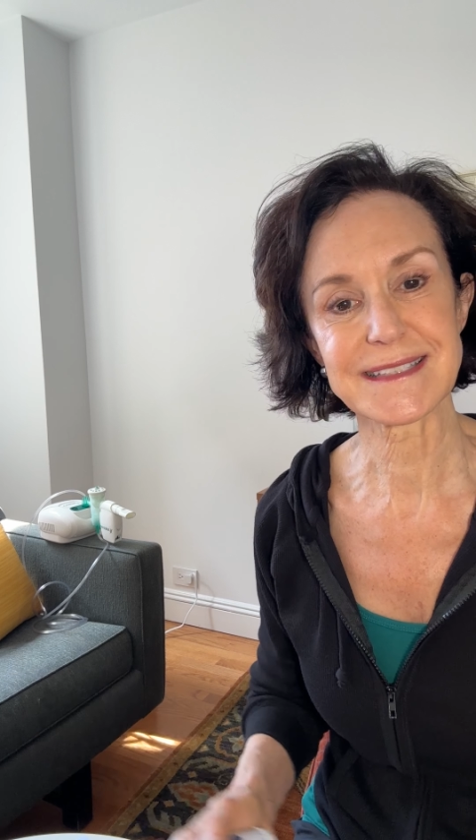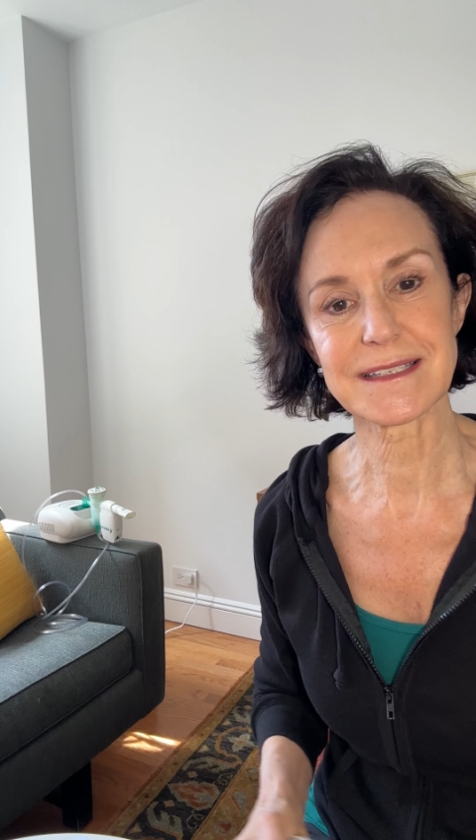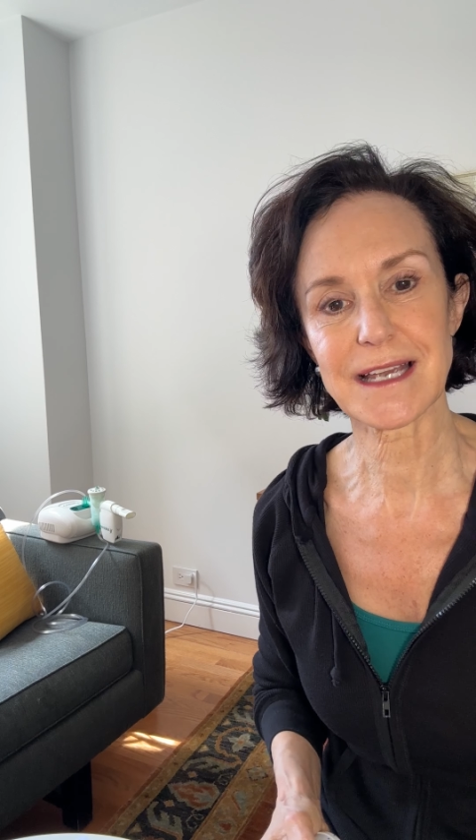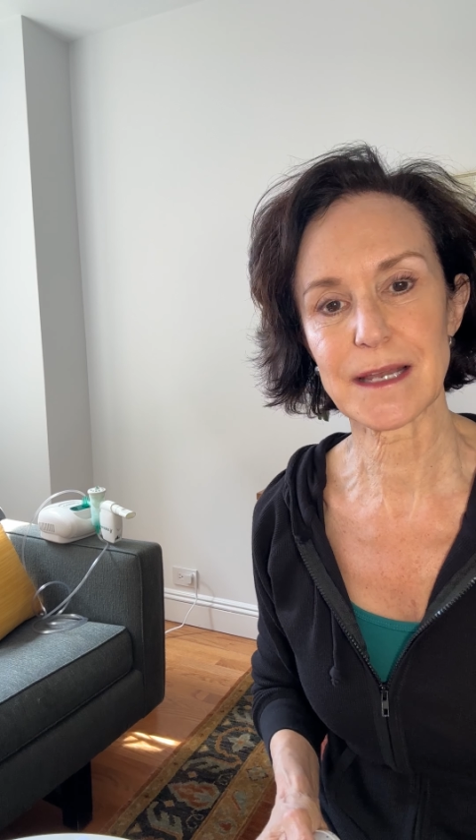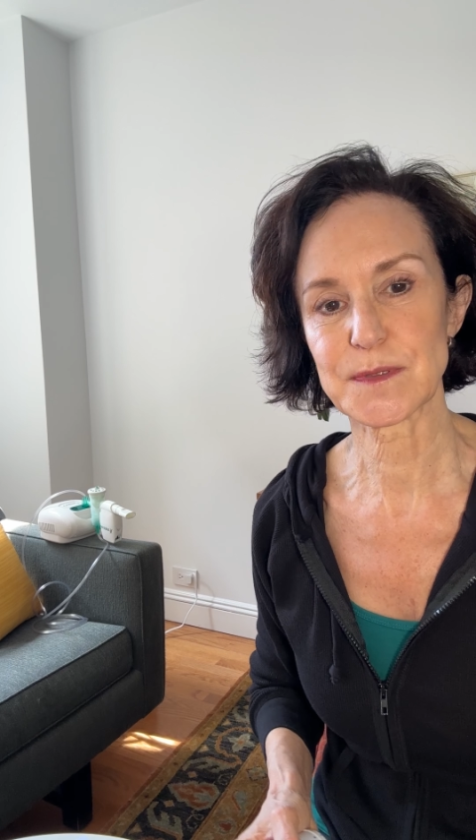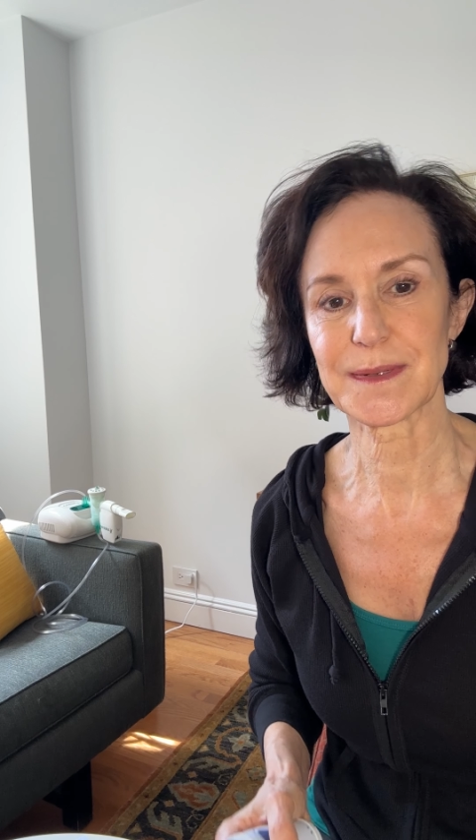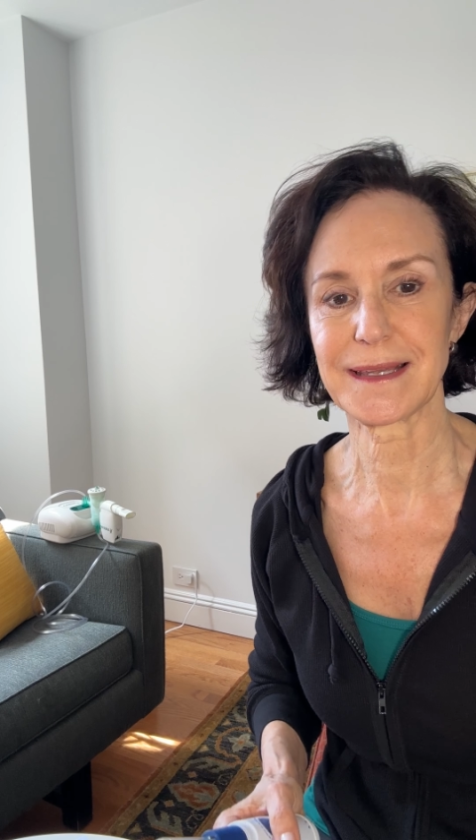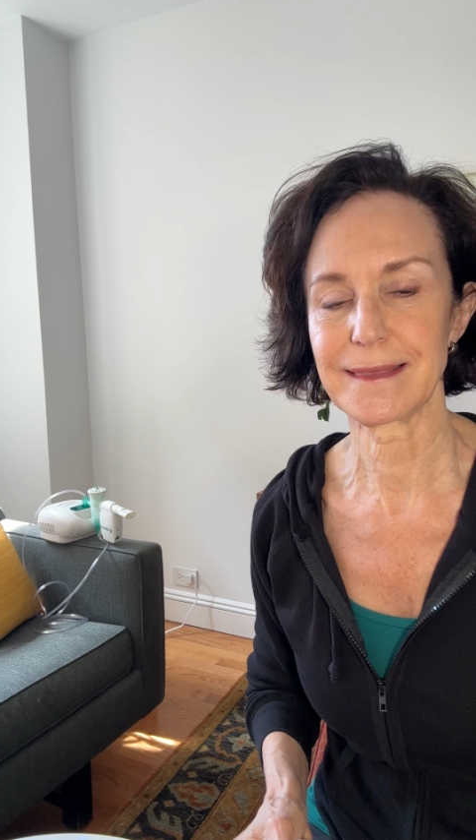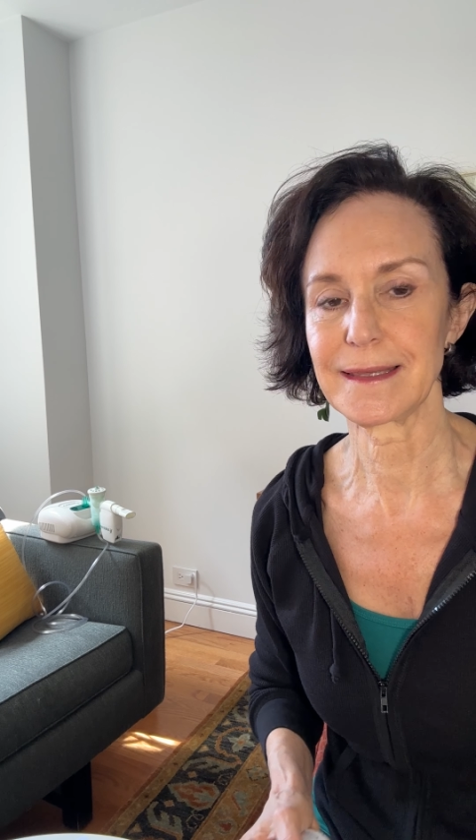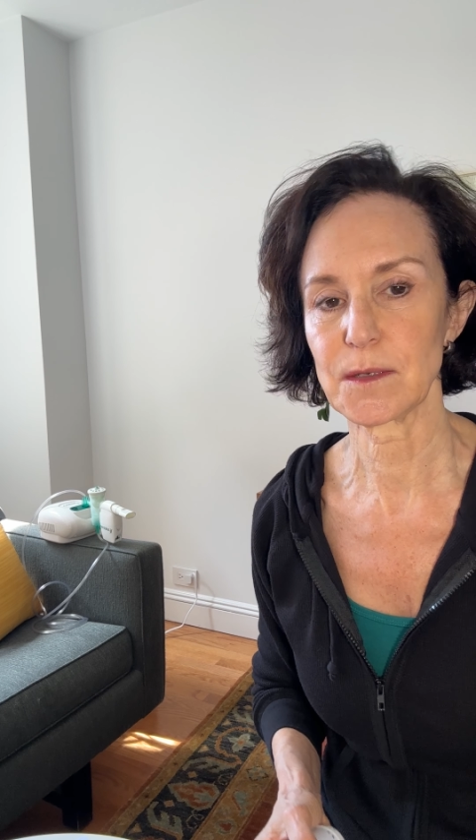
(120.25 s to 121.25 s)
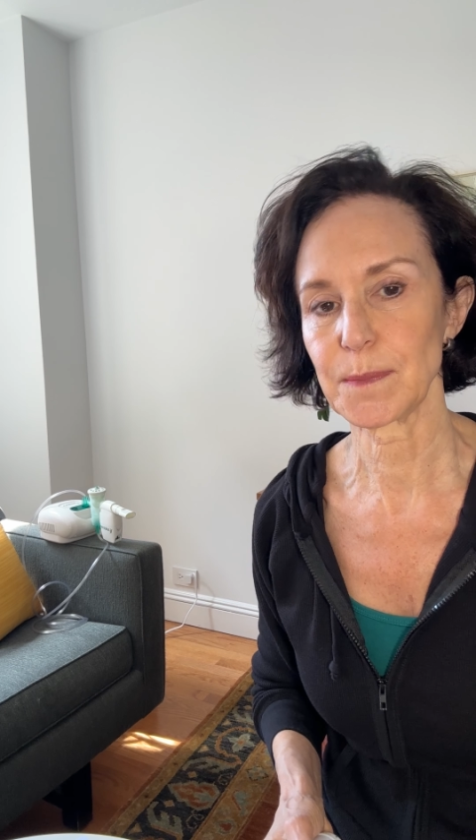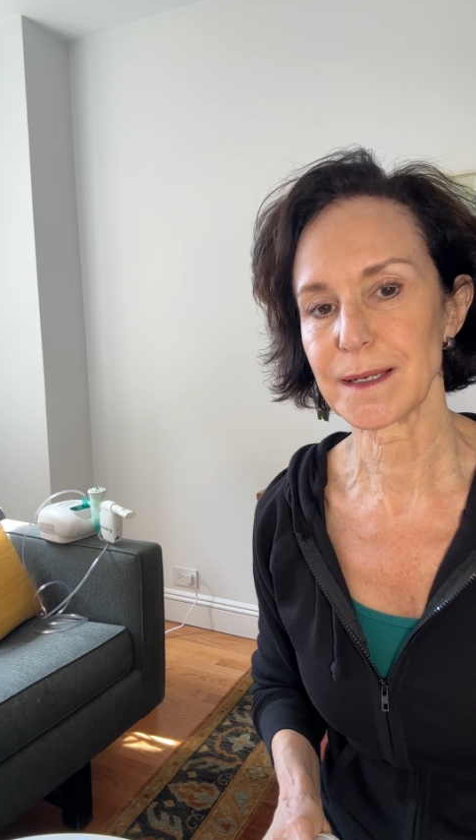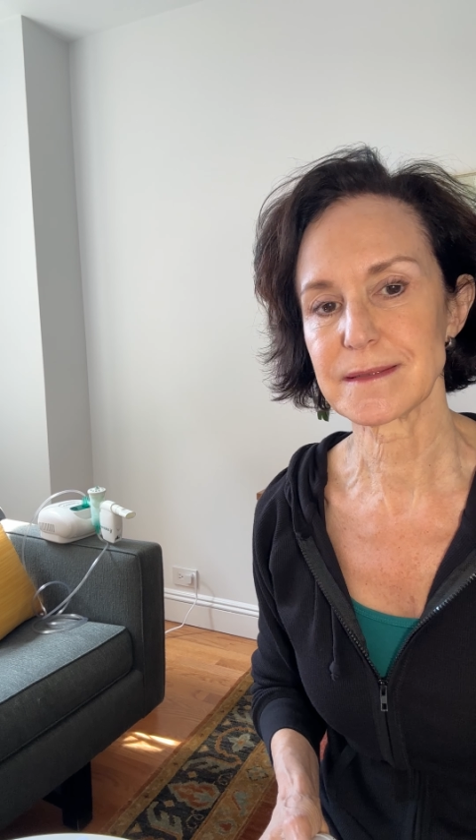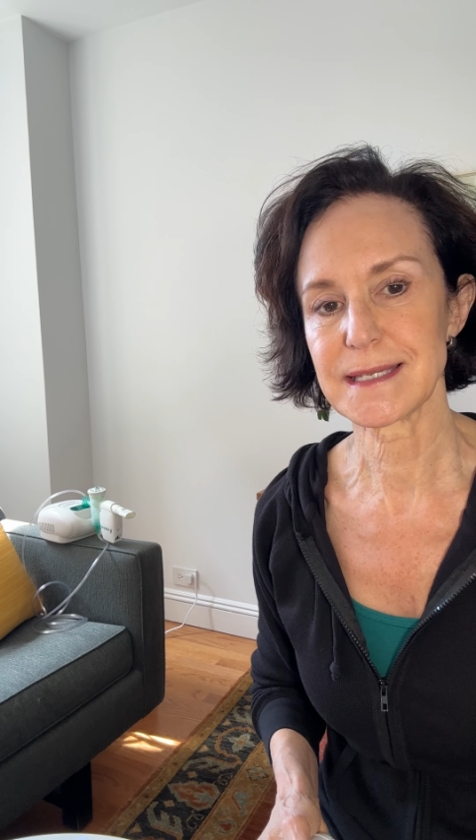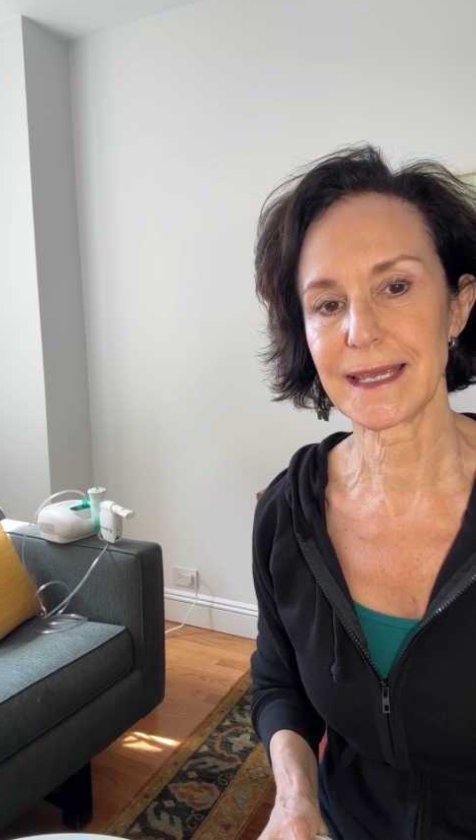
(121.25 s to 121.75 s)
of times when I think
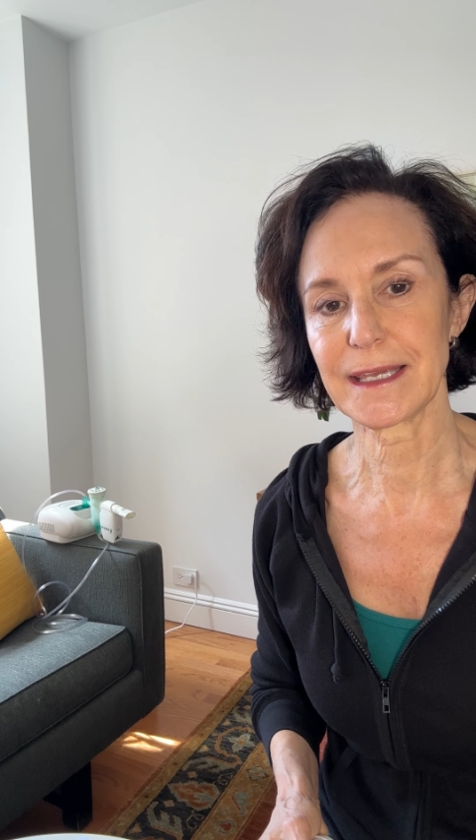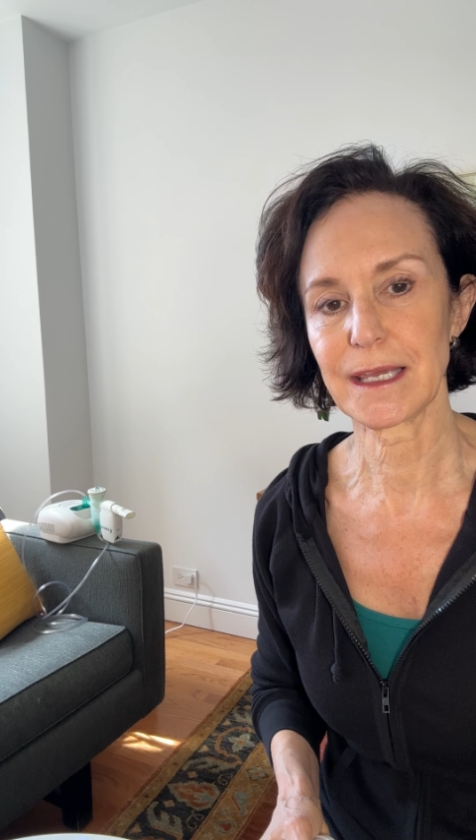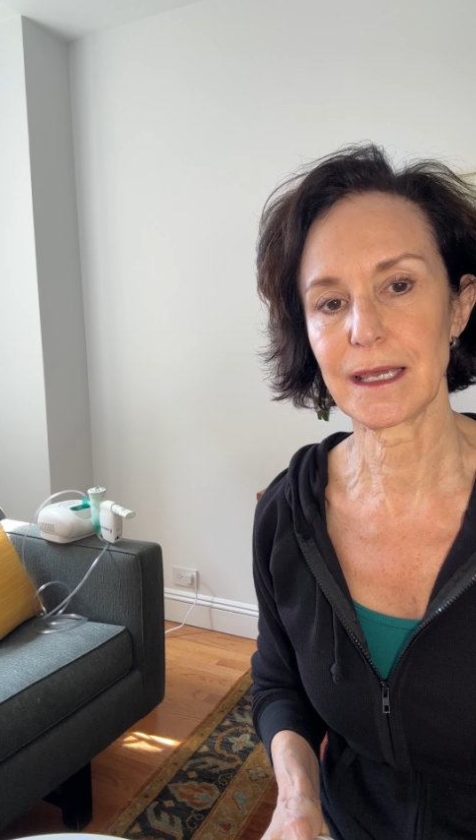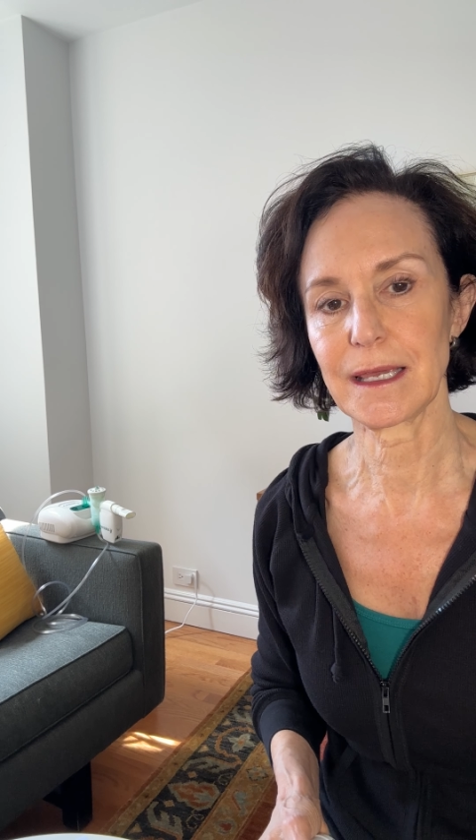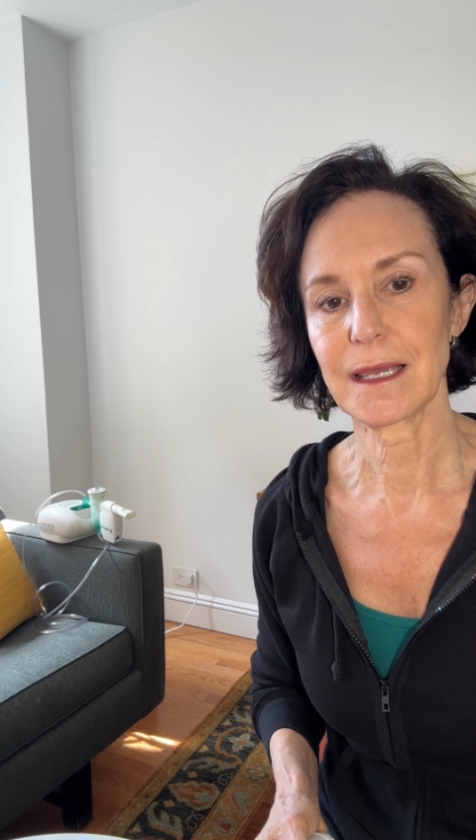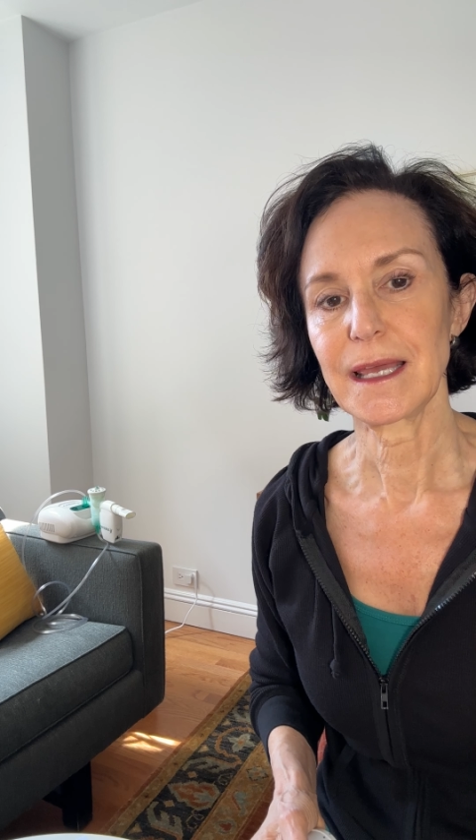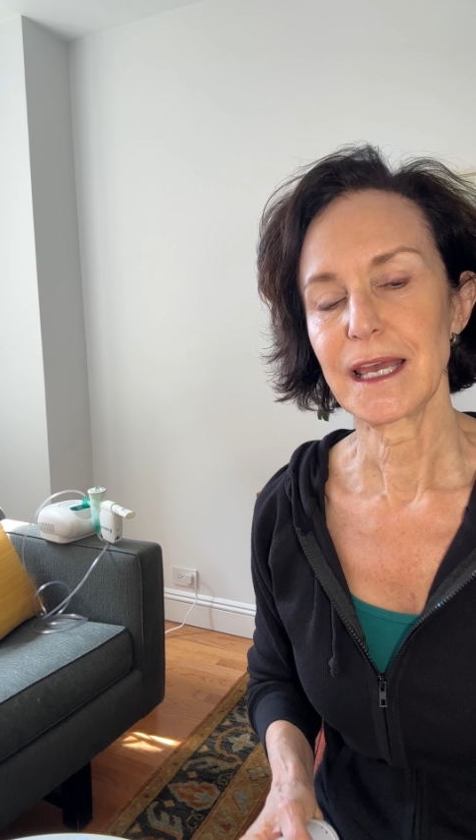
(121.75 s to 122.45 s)
about taking